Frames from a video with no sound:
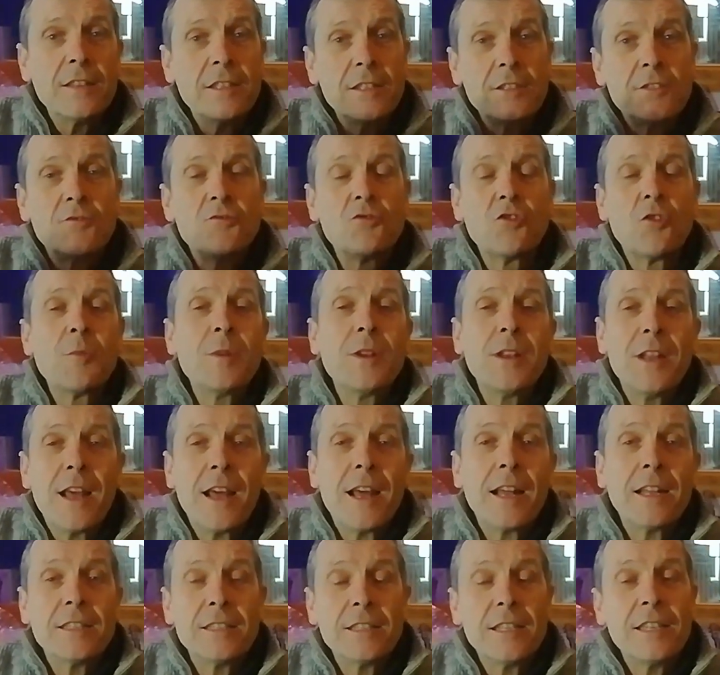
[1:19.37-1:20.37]
this strumming
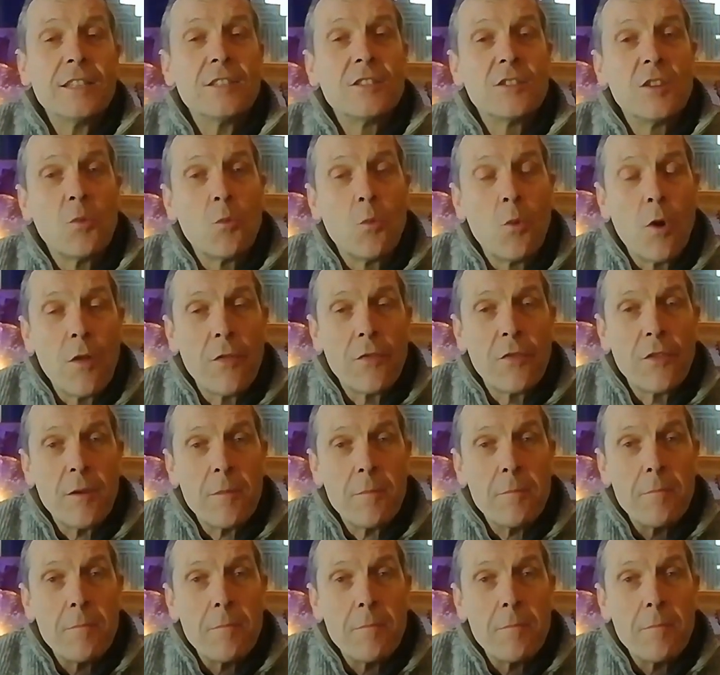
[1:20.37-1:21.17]
hand is the one that